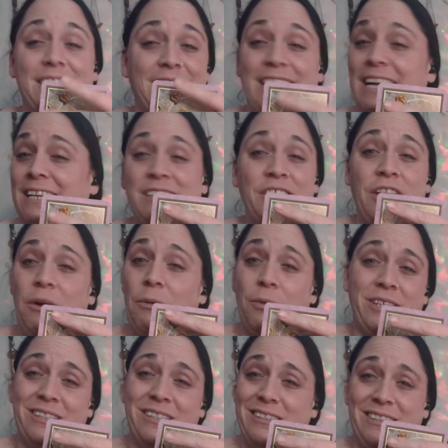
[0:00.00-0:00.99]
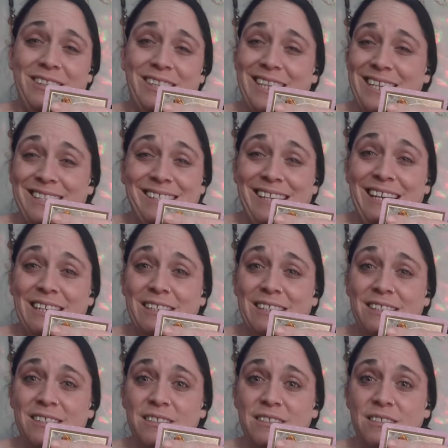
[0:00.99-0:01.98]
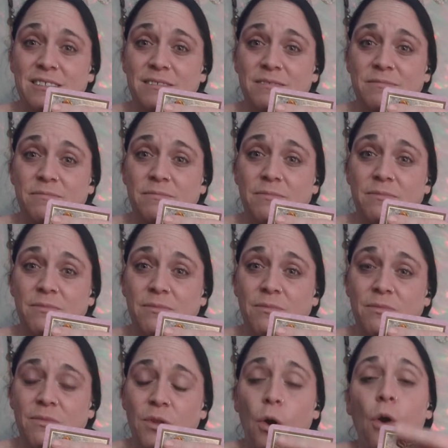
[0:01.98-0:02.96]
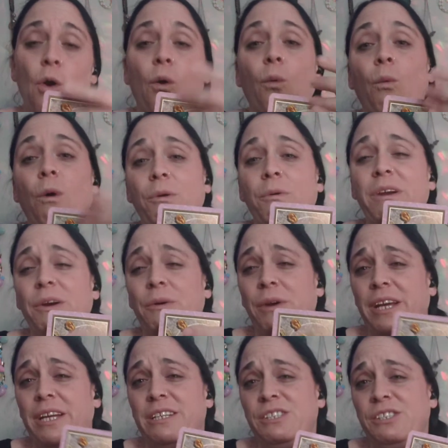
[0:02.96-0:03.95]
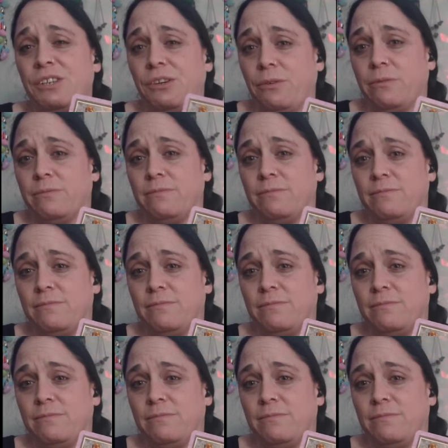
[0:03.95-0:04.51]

That's not what this is. What are we going into?